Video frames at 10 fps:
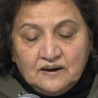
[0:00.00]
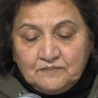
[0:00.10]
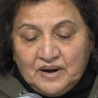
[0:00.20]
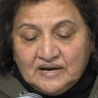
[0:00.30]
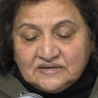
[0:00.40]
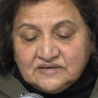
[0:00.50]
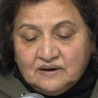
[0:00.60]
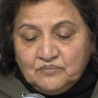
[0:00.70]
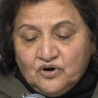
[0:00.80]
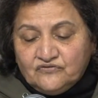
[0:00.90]
by a
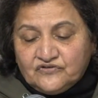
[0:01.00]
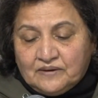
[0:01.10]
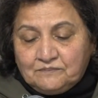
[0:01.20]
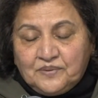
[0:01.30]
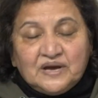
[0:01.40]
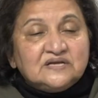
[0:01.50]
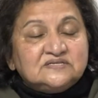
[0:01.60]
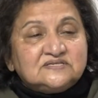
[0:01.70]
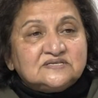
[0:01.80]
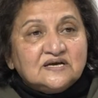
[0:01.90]
number of
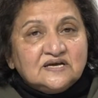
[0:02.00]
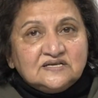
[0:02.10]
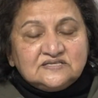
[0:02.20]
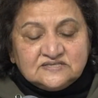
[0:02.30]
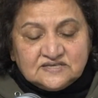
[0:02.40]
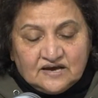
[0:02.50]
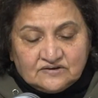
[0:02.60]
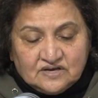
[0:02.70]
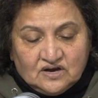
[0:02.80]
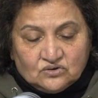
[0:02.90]
campaigns it is
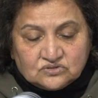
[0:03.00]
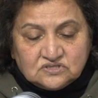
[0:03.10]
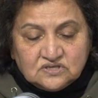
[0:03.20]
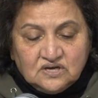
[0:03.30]
carrying out.